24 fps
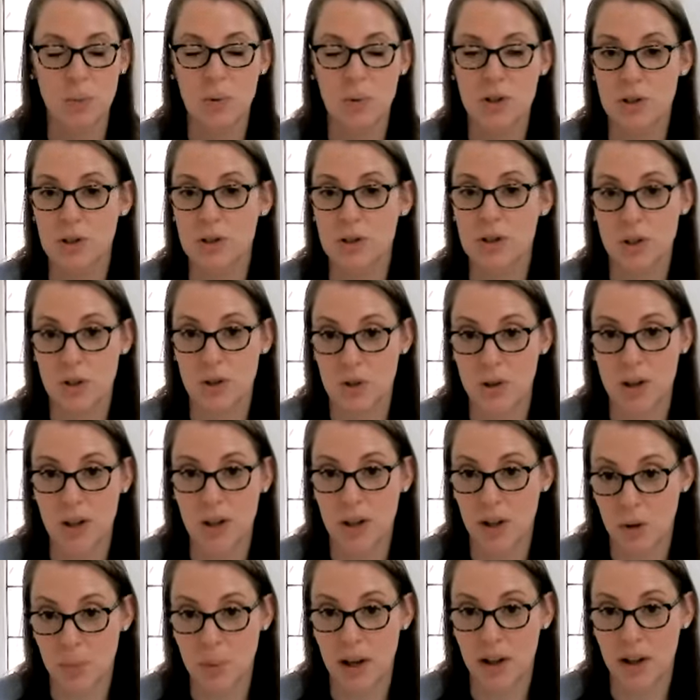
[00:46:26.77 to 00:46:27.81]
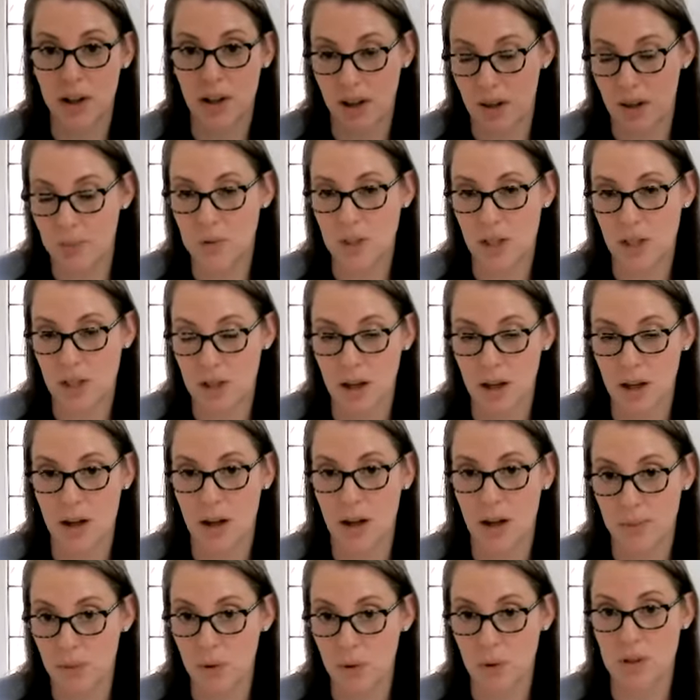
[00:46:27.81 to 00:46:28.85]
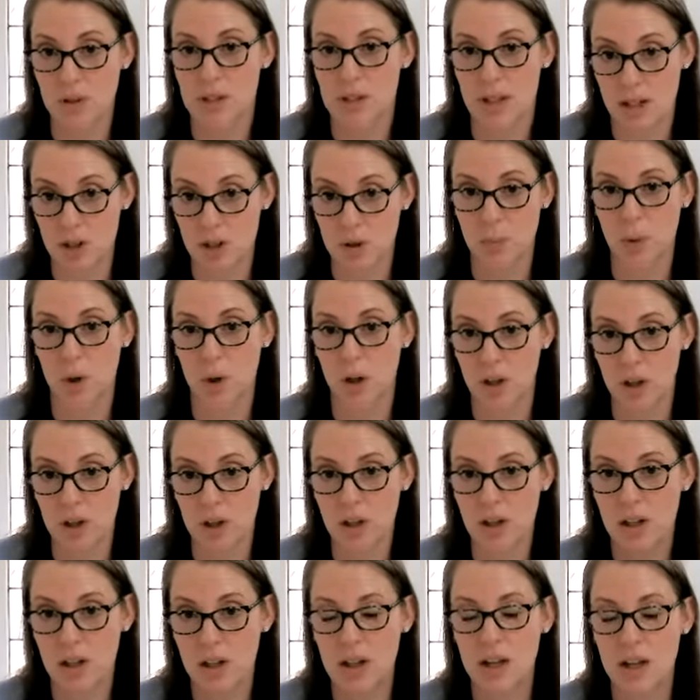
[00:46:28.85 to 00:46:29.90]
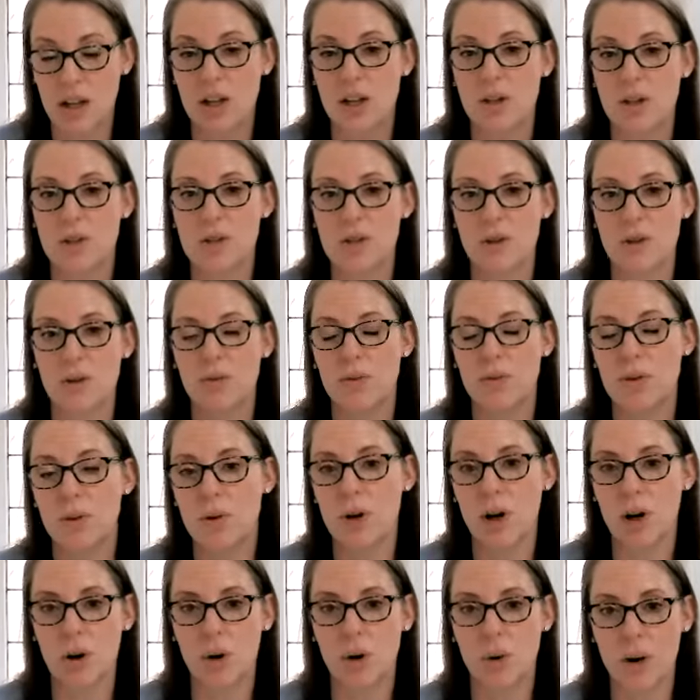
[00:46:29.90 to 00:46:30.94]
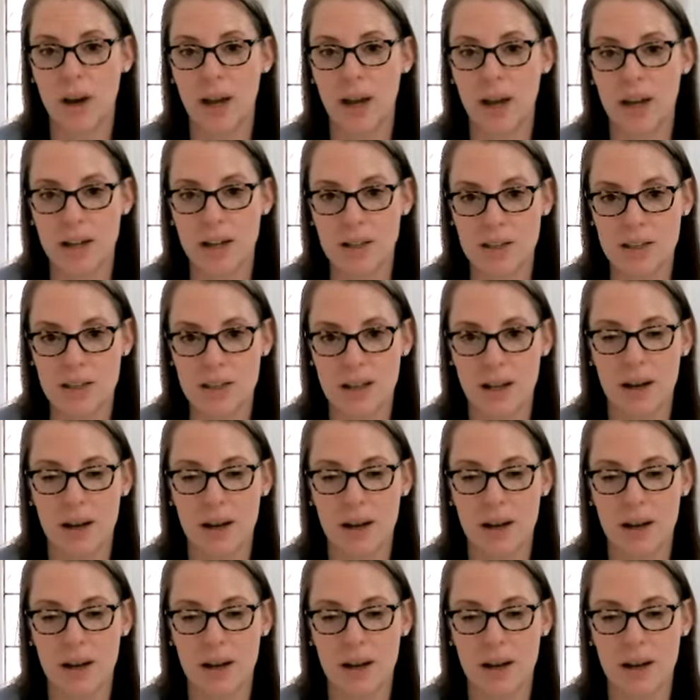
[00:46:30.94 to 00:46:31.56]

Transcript: which is KatrinaUbellMD.com/book. So if you go and